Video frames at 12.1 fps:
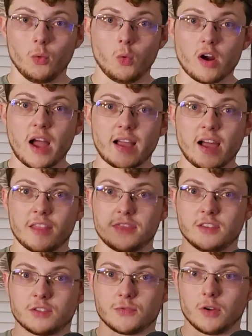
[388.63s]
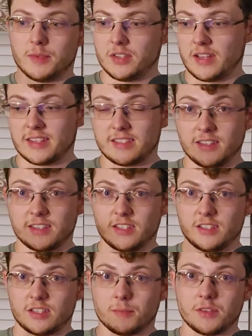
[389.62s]
Where I got this from, like I said, this
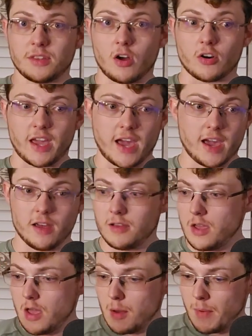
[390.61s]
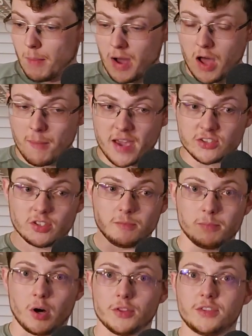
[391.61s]
is something that I already had. My mom actually
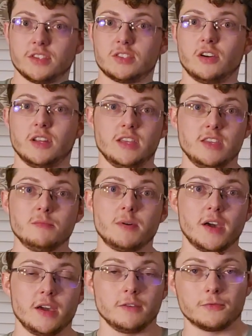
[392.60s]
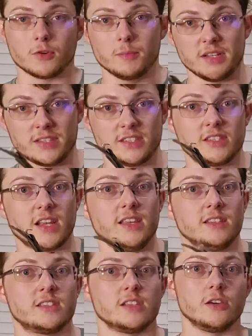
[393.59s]
bought this on eBay from an
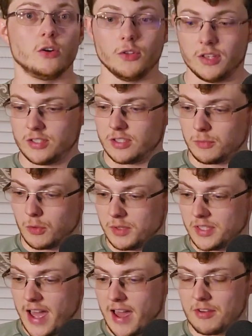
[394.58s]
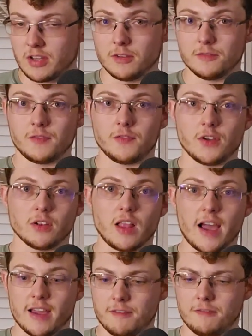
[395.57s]
estate sale that someone was having of their
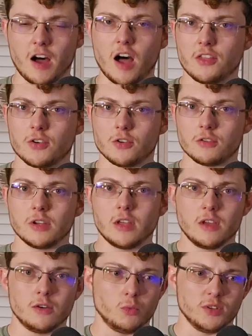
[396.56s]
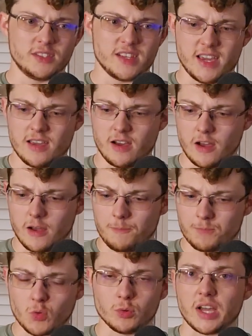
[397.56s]
like father was a
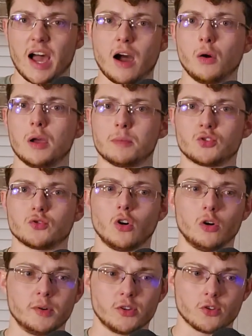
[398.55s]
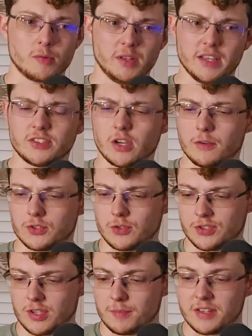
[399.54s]
highway patrolman or a police officer
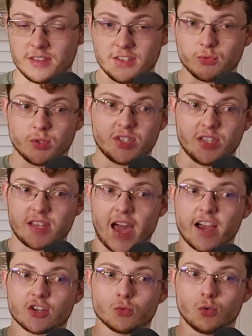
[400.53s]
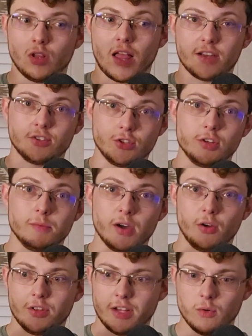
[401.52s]
or something, and this was his actual like duty
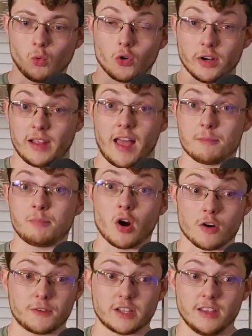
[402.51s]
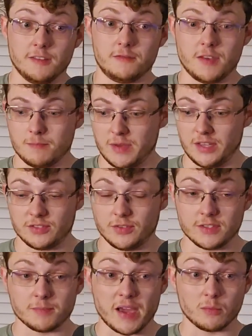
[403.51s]
belt that he wore, and it like perfectly fit me.
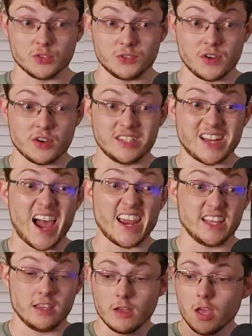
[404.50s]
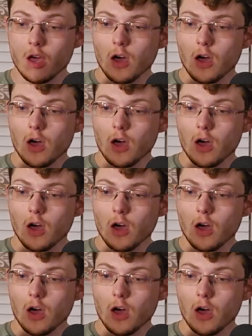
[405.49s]
So this man was very tiny.